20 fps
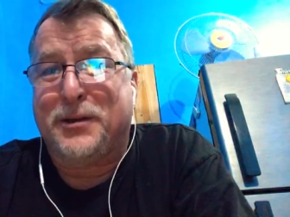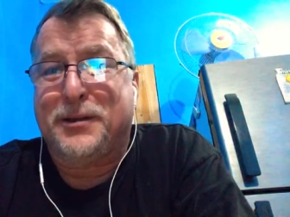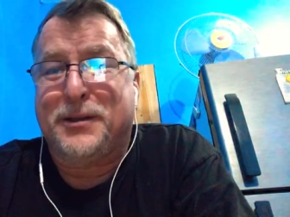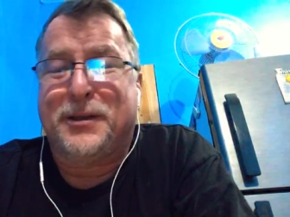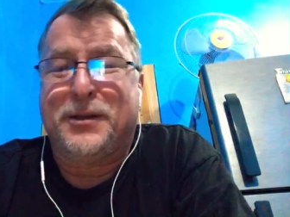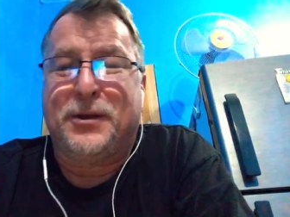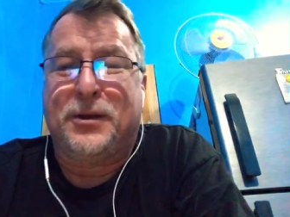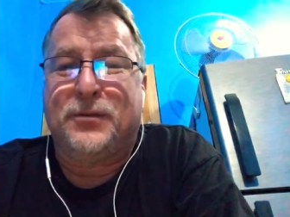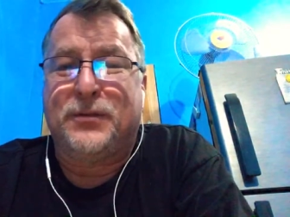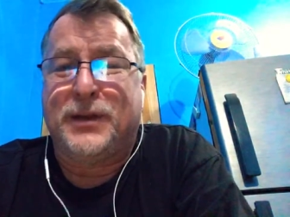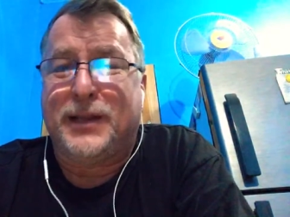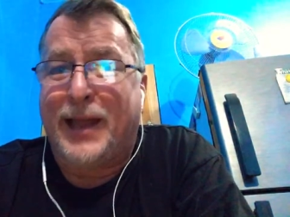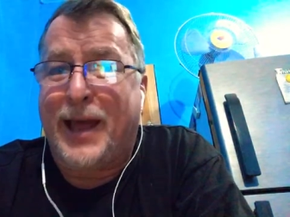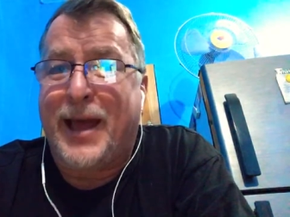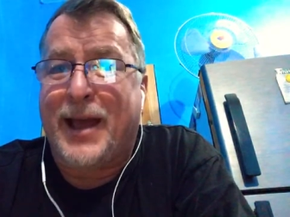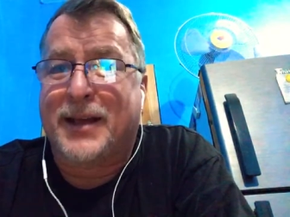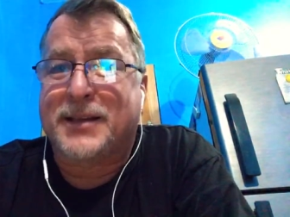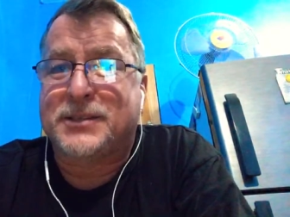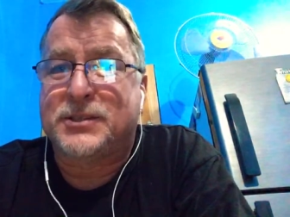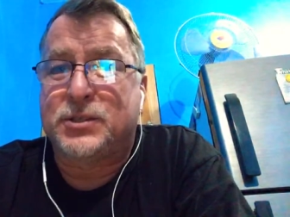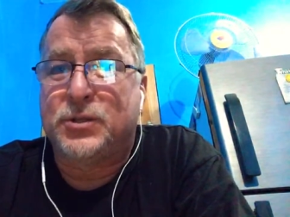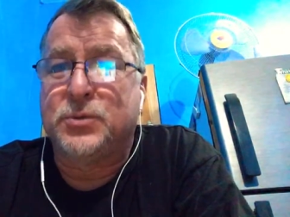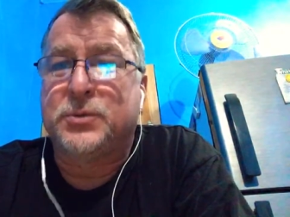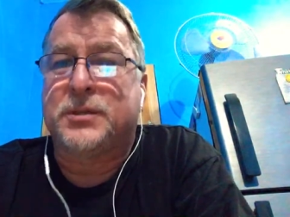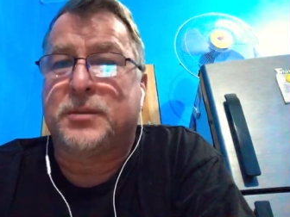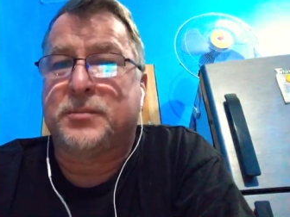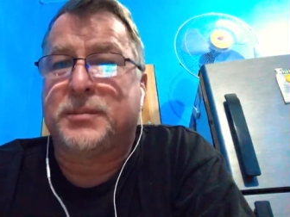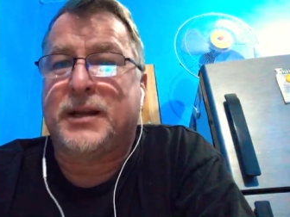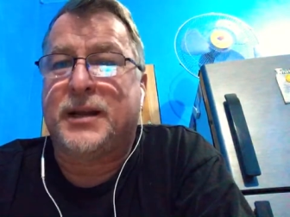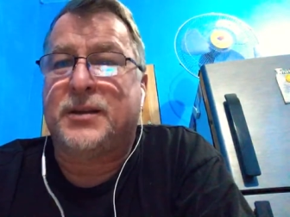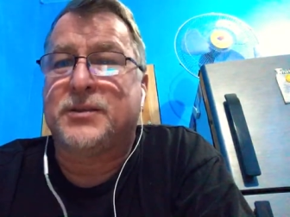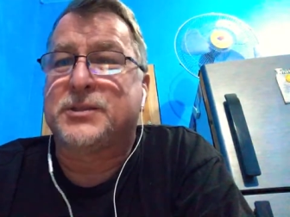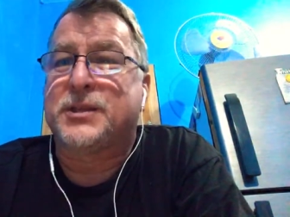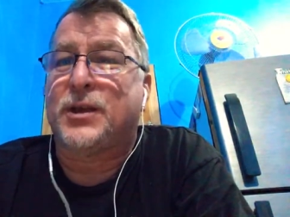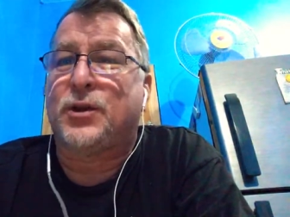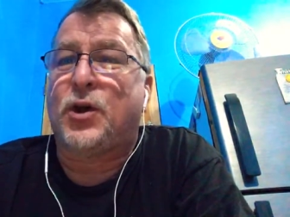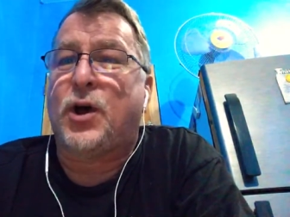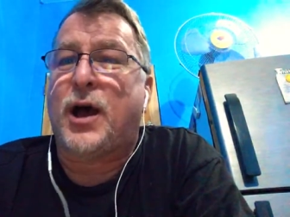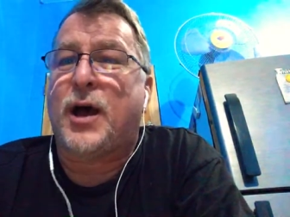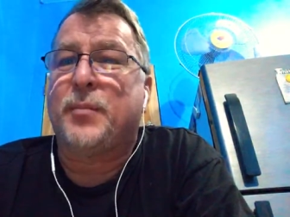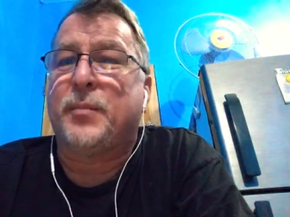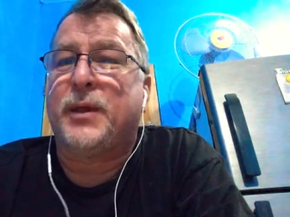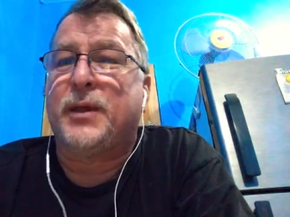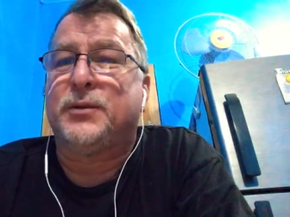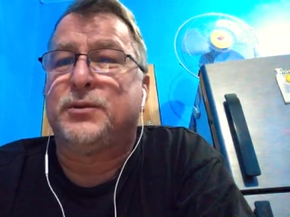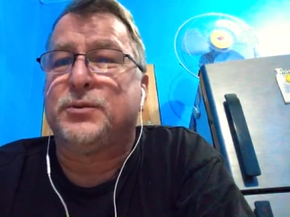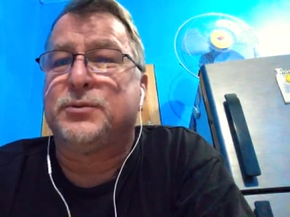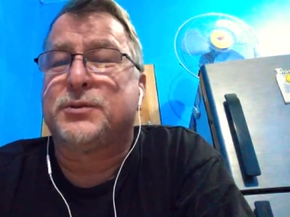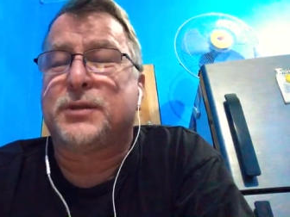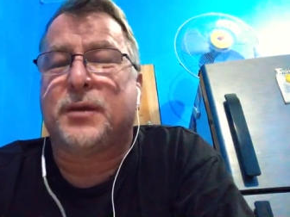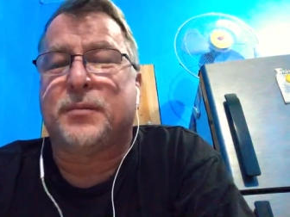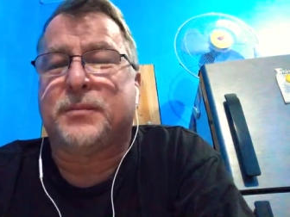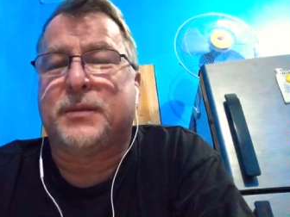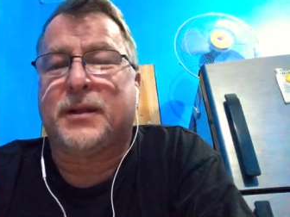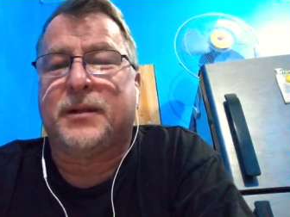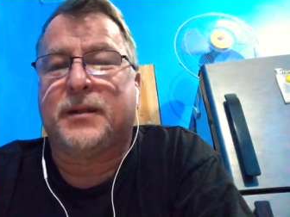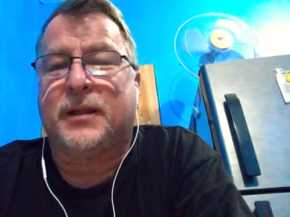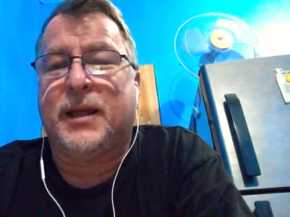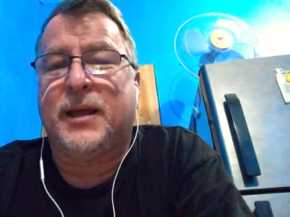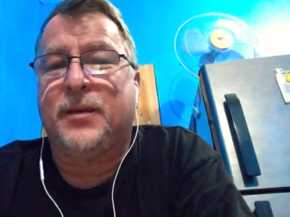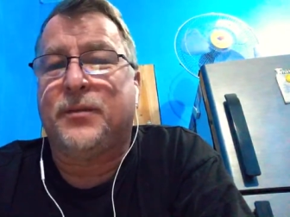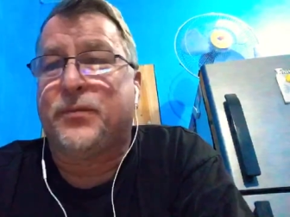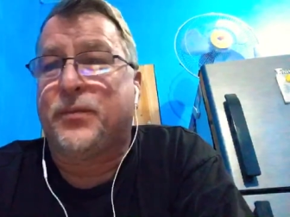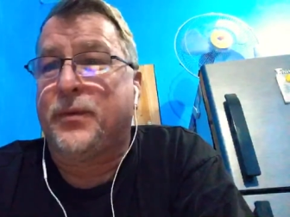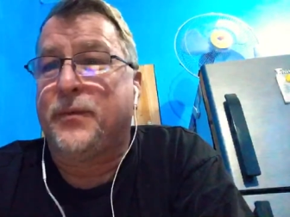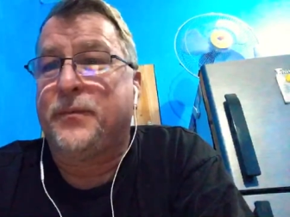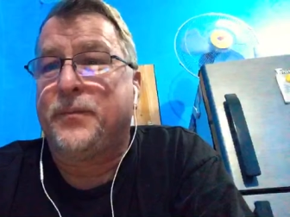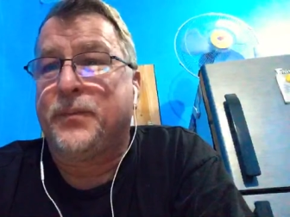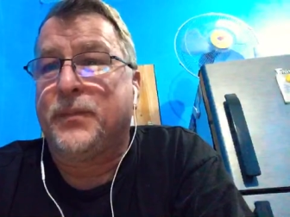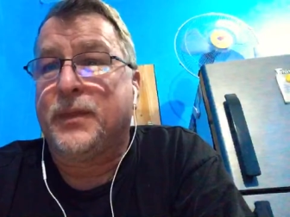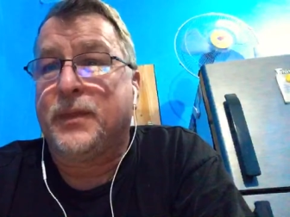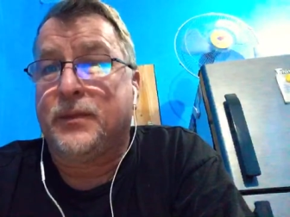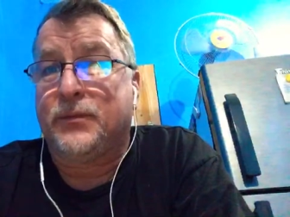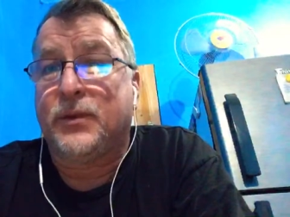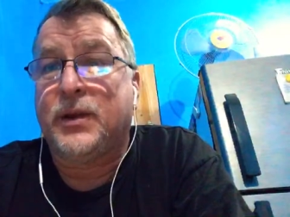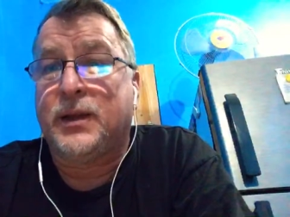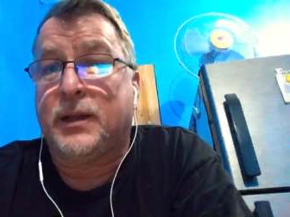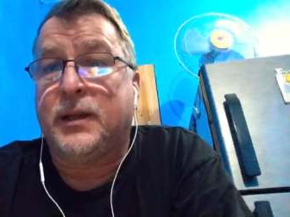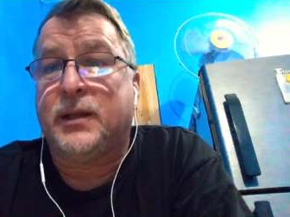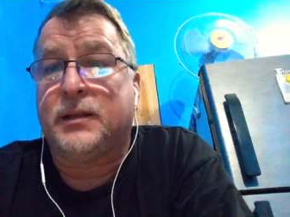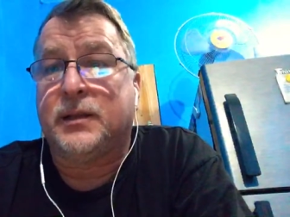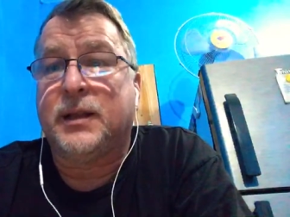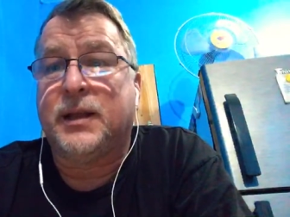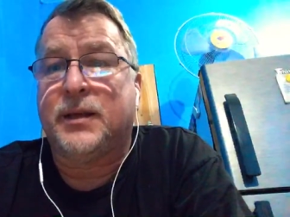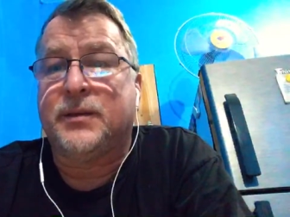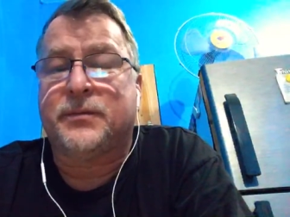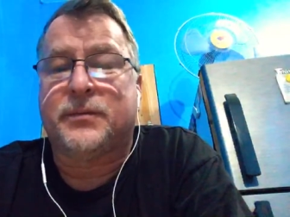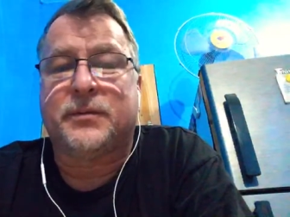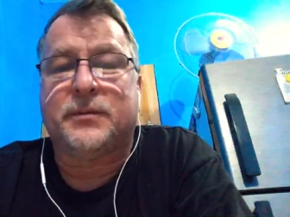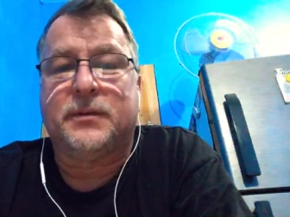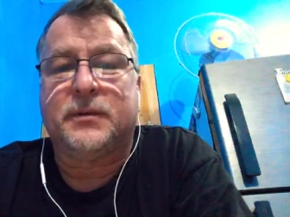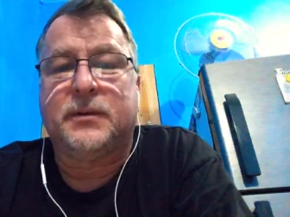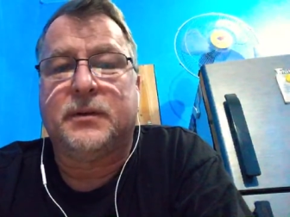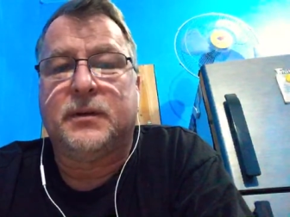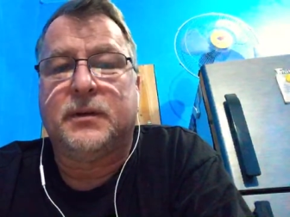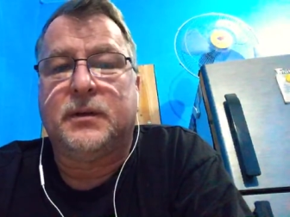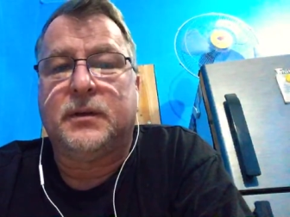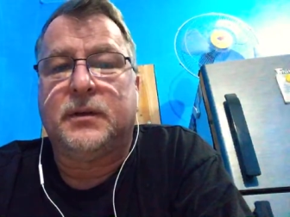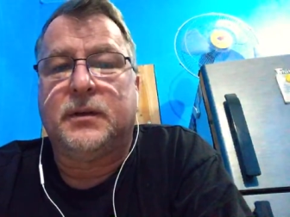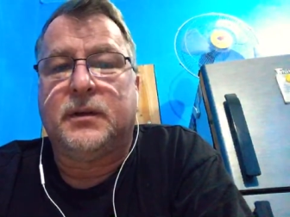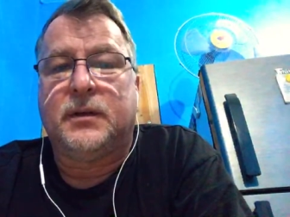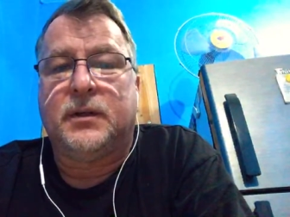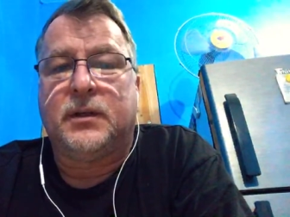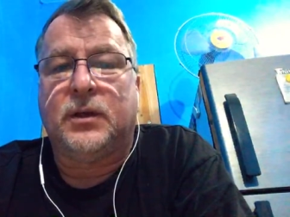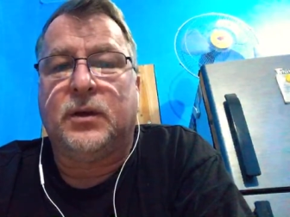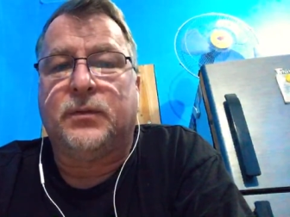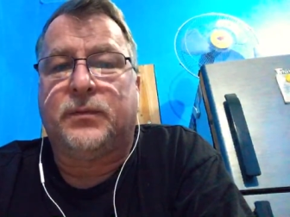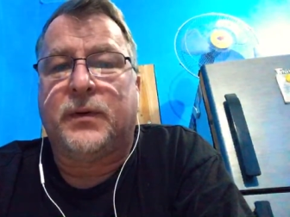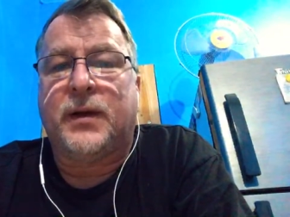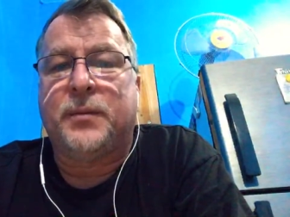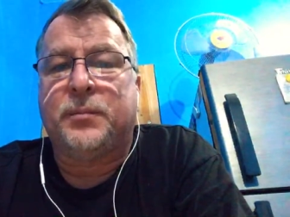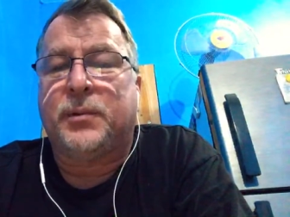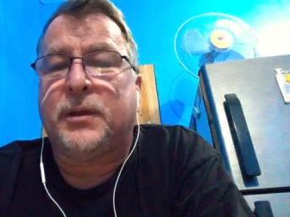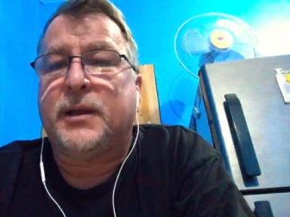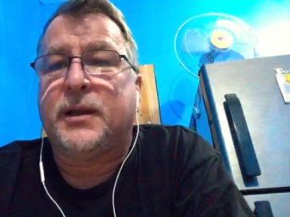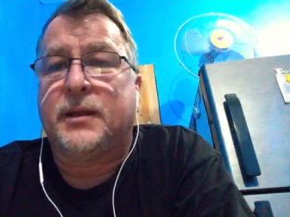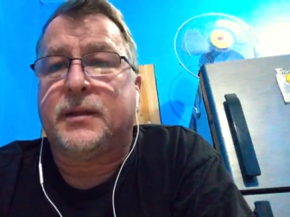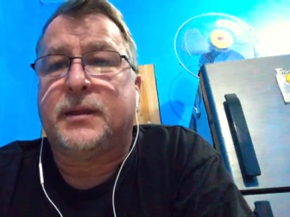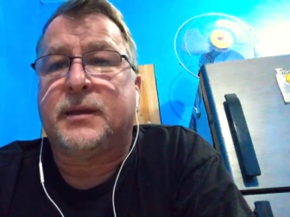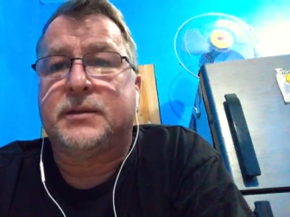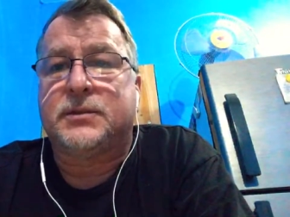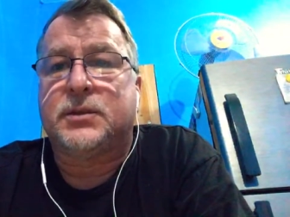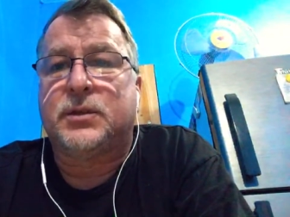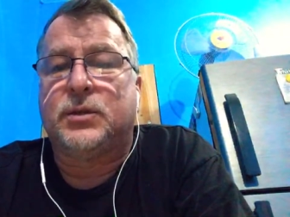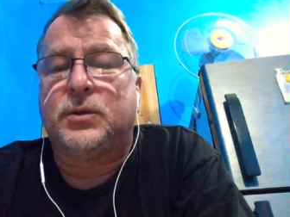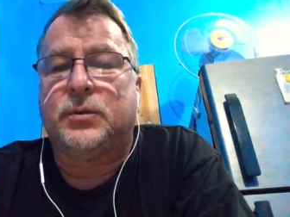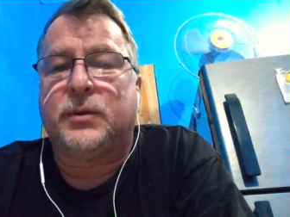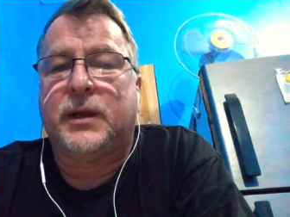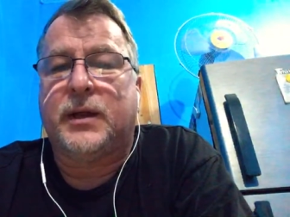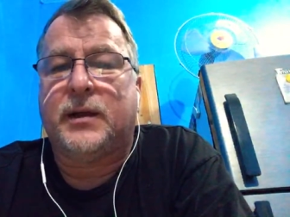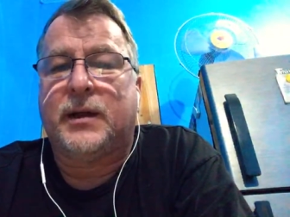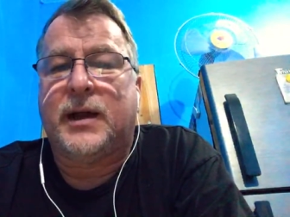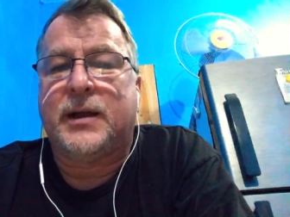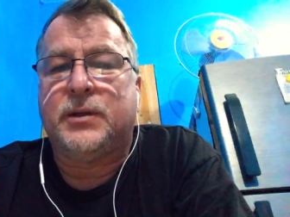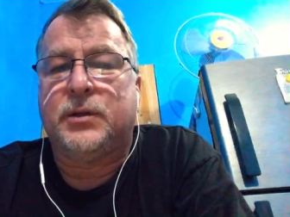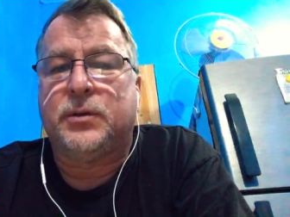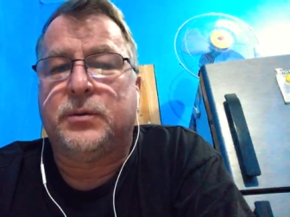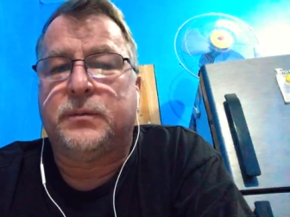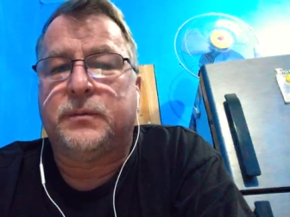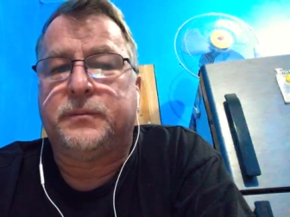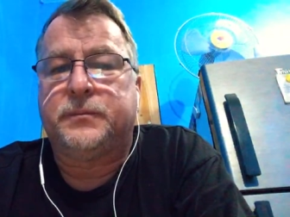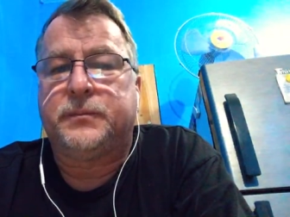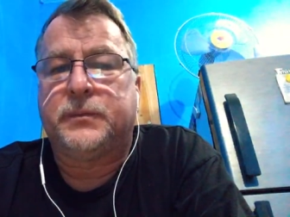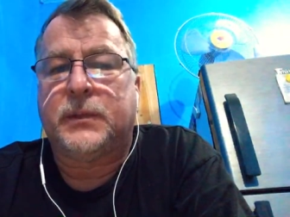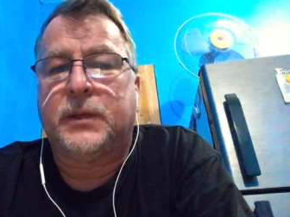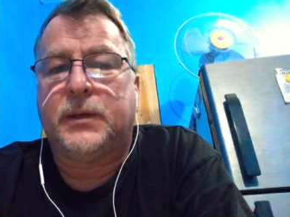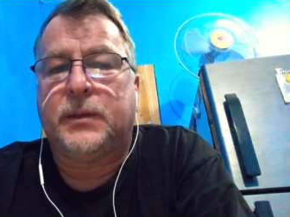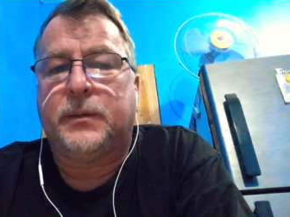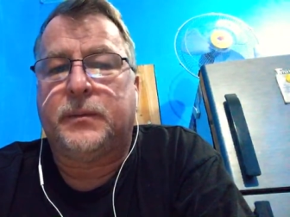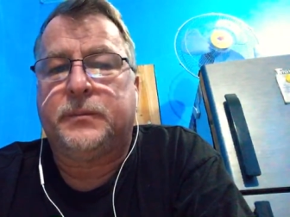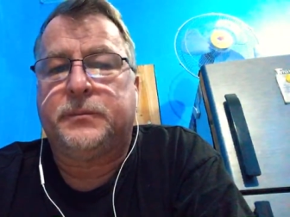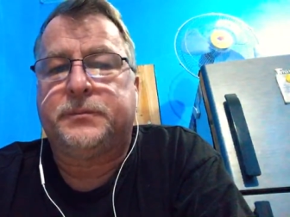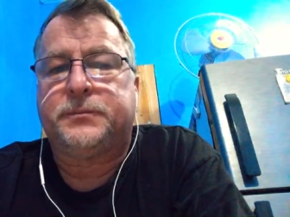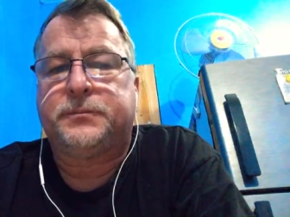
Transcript: You know, relax, do something else, get a hobby, do something, live, really live. You'll find plenty of things to do here. I do. You know.